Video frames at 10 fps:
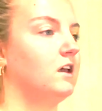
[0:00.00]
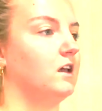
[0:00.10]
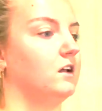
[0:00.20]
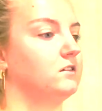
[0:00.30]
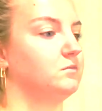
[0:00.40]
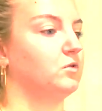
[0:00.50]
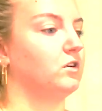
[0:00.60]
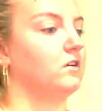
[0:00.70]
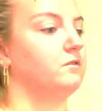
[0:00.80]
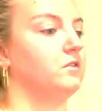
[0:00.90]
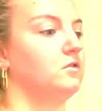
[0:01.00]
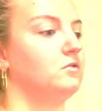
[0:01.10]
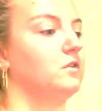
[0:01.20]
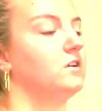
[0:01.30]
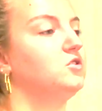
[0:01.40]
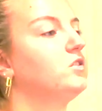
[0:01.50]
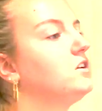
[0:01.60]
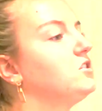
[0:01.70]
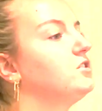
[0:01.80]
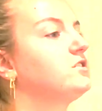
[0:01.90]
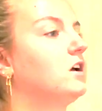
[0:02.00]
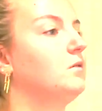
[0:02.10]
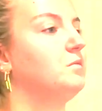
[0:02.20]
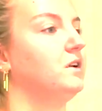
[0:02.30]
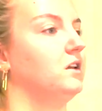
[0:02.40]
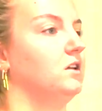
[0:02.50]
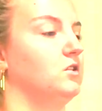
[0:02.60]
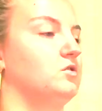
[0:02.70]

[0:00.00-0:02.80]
it's more of you enjoy each other's company,